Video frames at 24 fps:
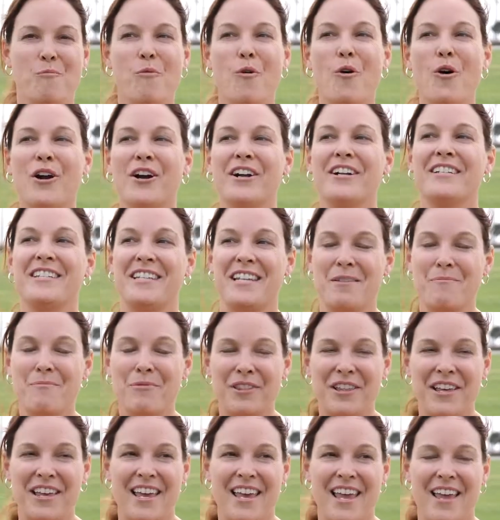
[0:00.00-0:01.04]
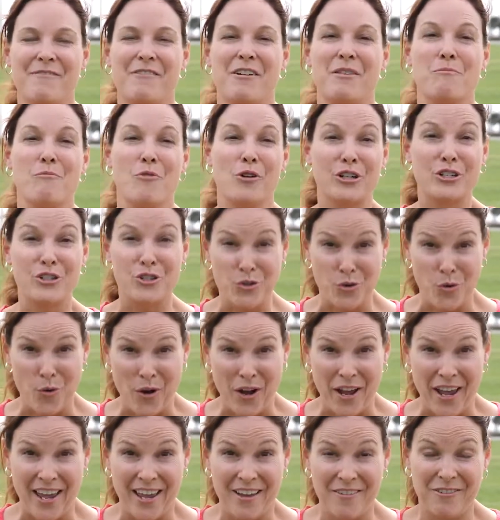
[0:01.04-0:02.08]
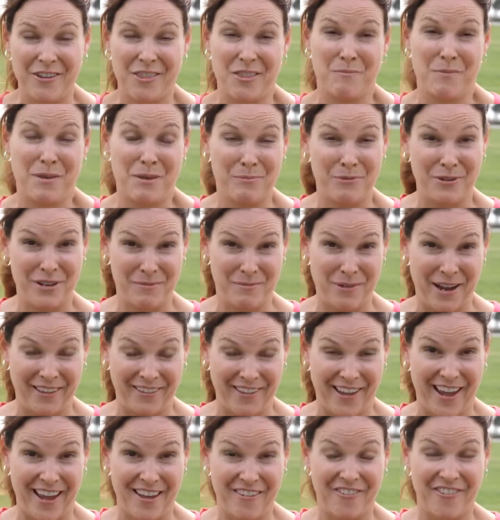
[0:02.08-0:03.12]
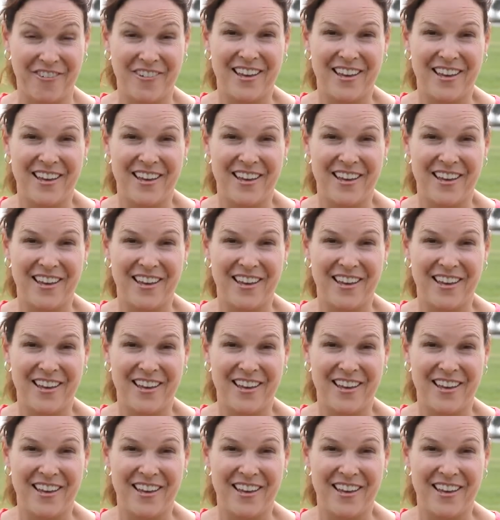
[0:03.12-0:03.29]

more deeply and with more joy with the people in my life.